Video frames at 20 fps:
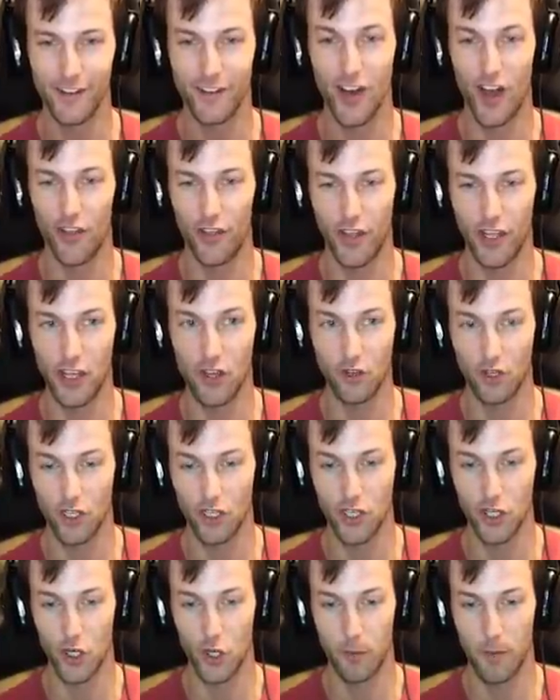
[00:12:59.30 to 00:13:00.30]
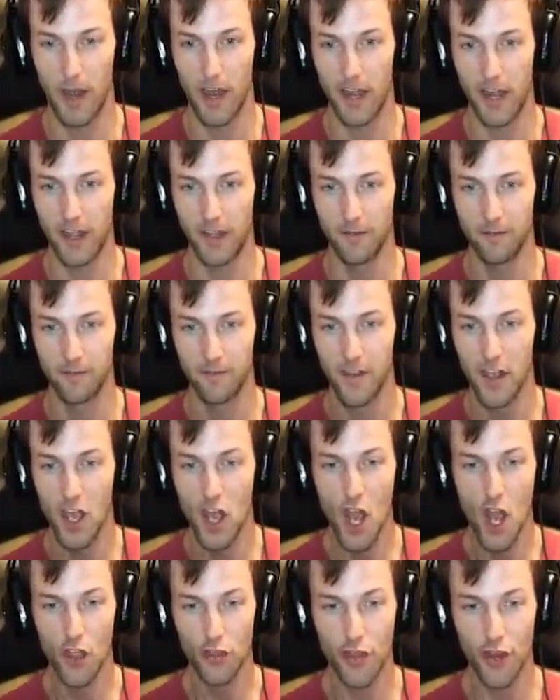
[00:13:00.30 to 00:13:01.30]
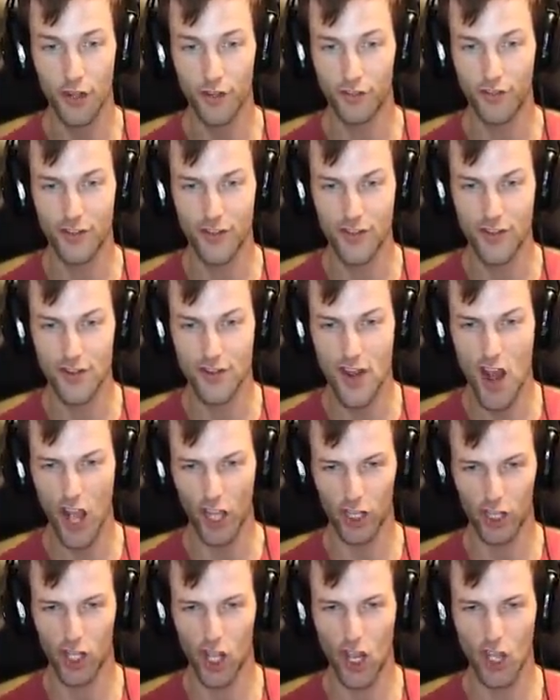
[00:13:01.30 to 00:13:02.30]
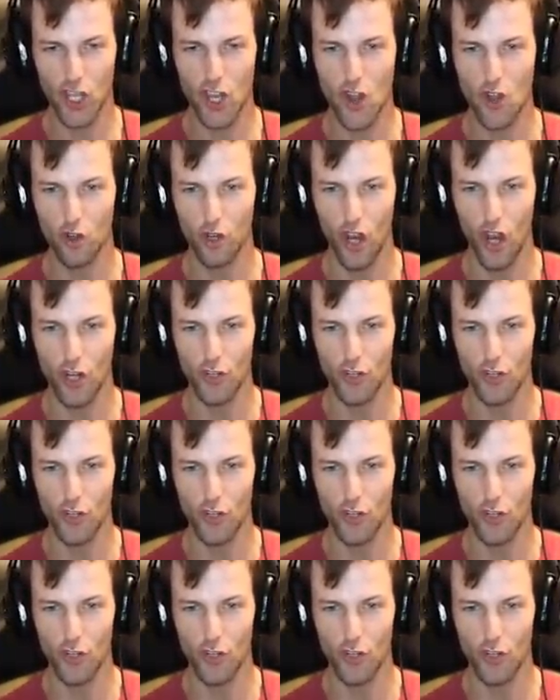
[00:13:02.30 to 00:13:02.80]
There's nothing you can do about it. There's nothing you